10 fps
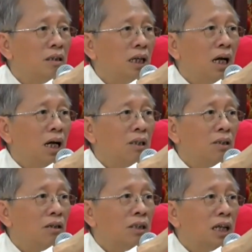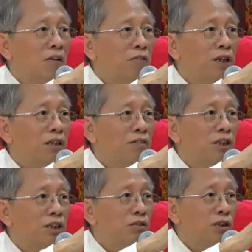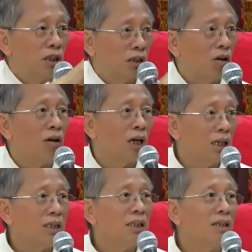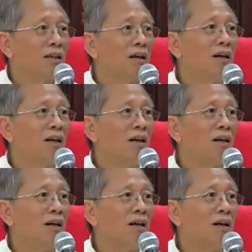Yeah, your suffering reduced a lot, understand?